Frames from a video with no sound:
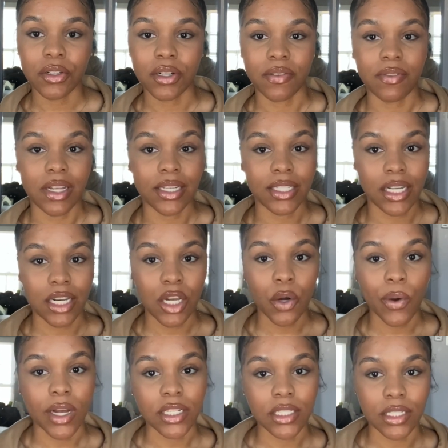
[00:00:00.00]
If there's any
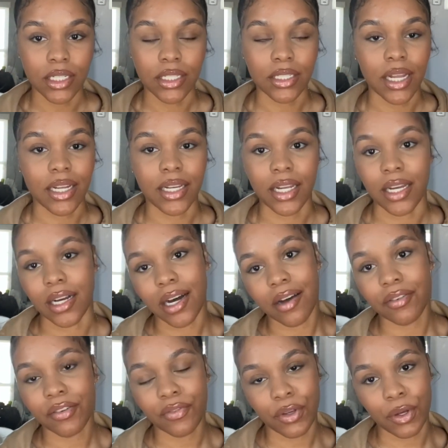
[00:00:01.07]
questions I didn't
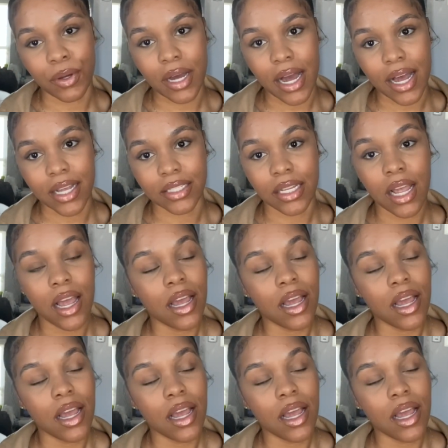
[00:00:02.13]
cover for you guys,